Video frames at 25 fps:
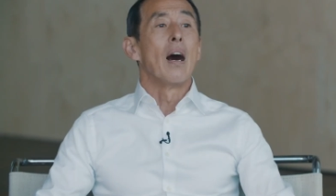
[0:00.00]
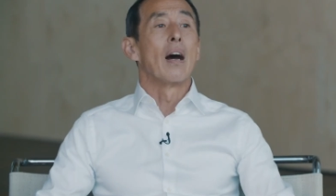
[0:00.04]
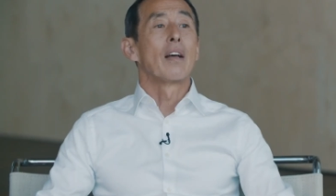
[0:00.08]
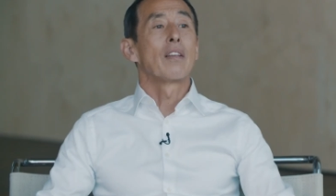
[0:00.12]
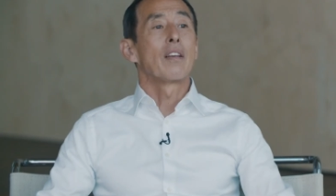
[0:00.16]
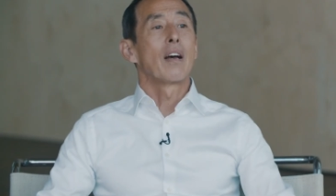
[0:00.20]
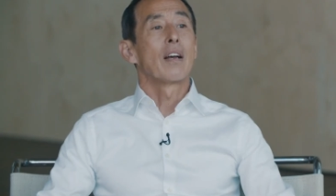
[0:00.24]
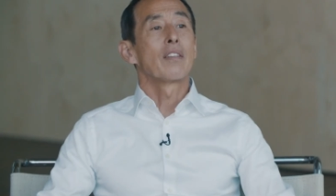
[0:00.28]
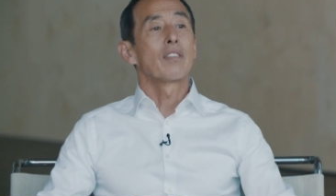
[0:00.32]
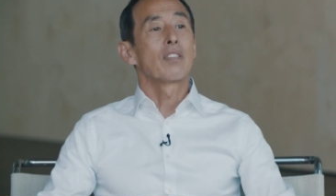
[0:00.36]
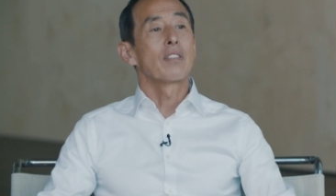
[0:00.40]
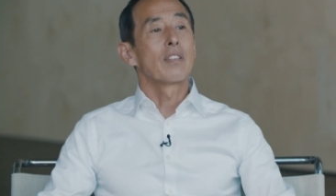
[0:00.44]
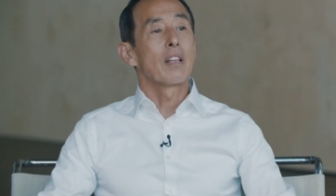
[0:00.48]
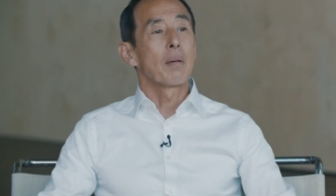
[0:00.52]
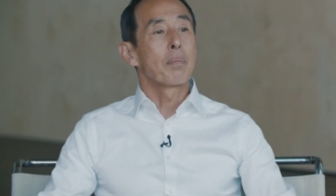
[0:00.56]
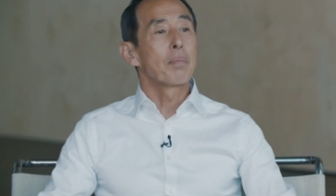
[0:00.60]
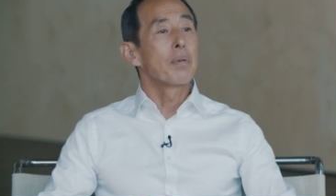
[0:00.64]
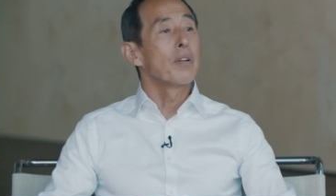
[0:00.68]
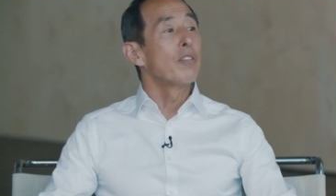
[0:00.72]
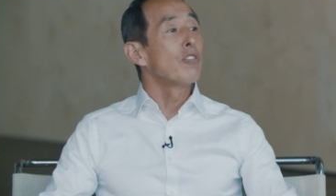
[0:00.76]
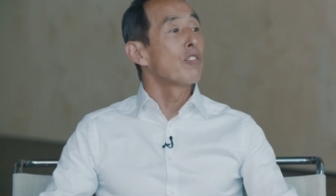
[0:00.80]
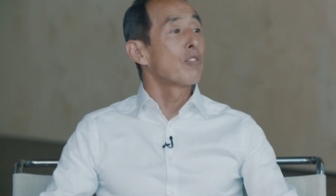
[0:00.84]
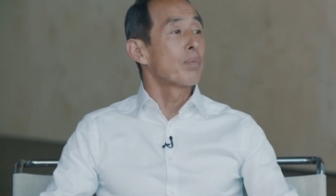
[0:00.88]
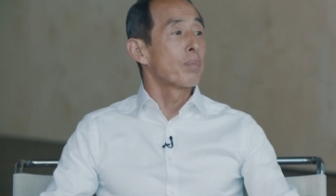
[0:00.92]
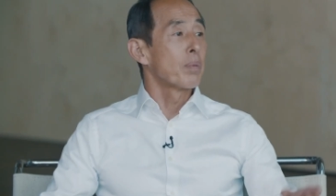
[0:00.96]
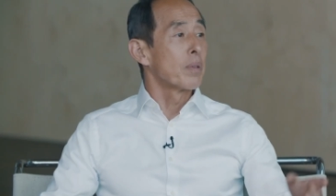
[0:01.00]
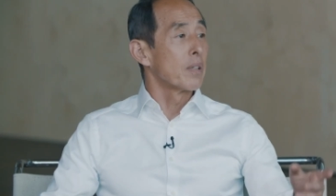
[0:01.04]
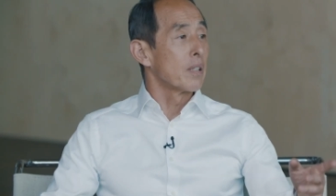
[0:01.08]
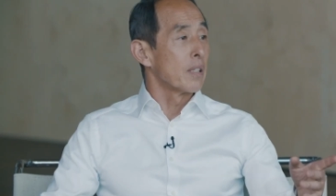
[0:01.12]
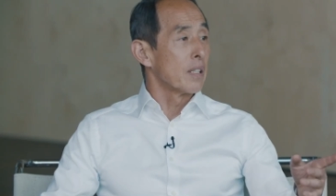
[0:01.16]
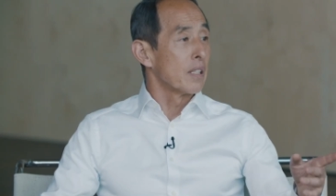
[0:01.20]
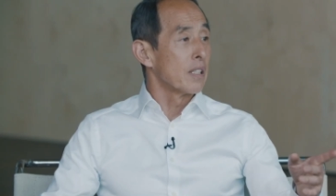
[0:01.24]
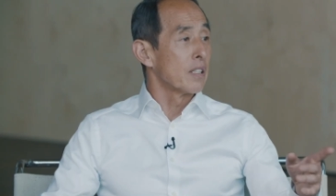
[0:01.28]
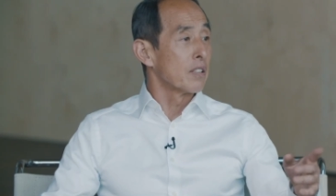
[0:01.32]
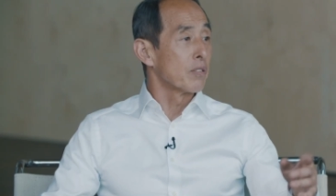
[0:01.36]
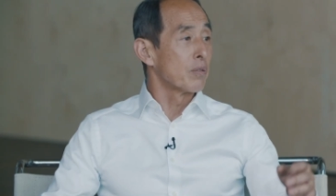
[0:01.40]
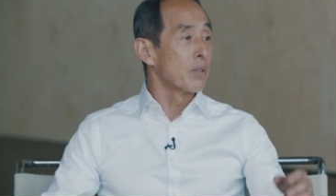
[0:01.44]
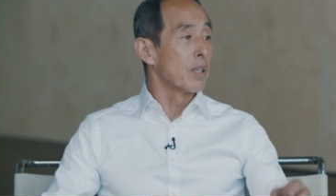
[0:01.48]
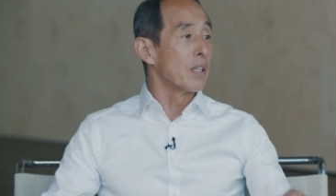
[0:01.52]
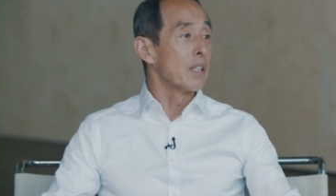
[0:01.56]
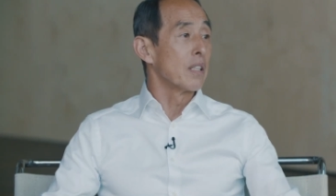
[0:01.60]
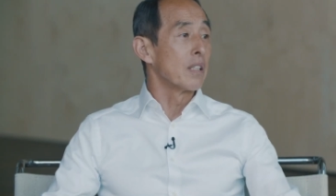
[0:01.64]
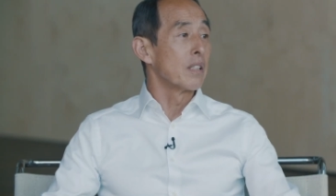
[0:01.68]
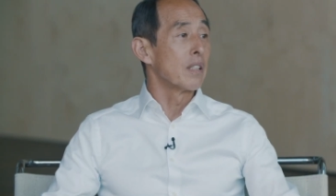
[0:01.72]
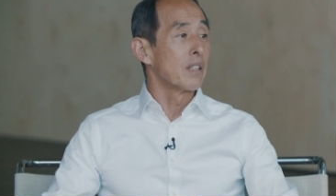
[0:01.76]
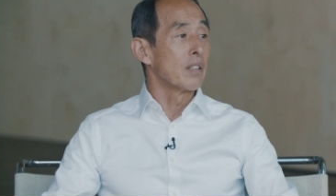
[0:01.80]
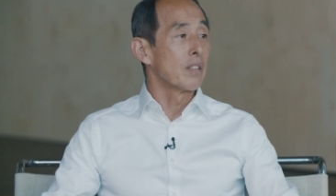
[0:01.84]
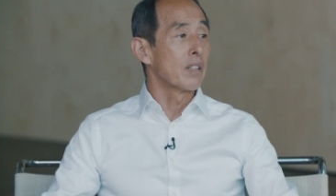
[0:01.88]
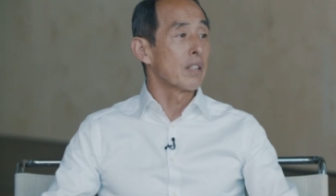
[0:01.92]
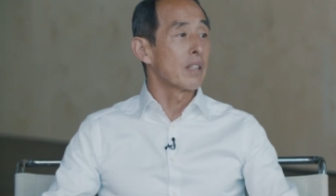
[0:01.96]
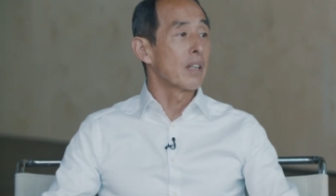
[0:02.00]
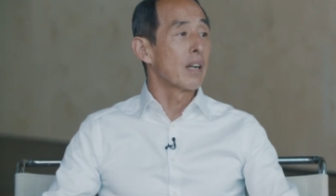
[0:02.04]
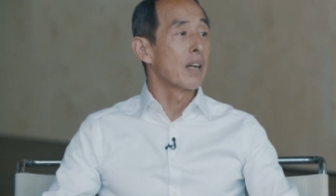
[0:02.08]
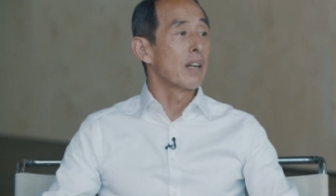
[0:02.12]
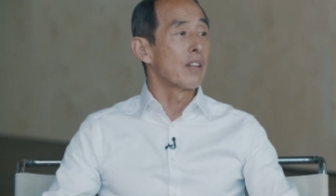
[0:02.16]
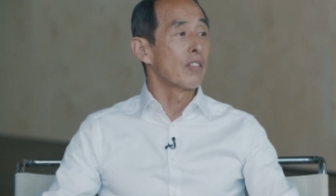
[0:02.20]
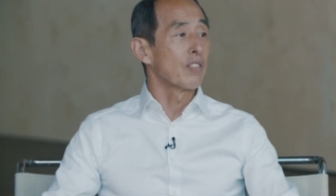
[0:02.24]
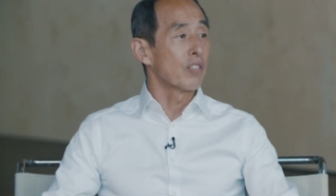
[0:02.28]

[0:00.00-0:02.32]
I, I think that principle is really critical.